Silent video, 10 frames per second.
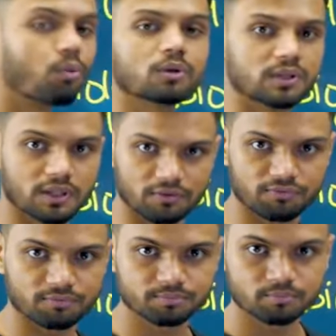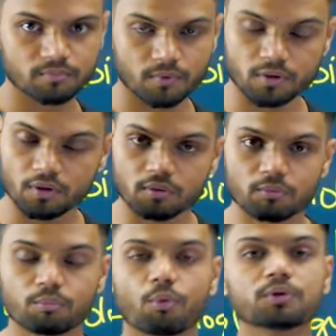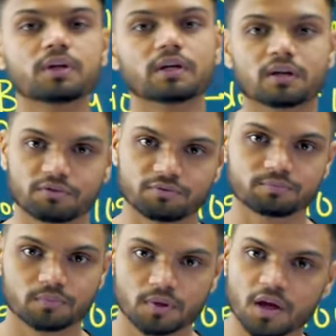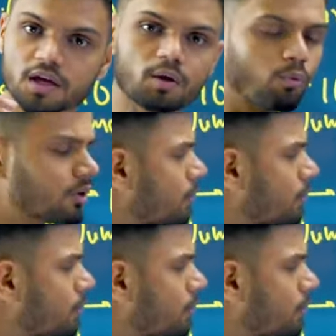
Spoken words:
more than enough. More than enough. Now, what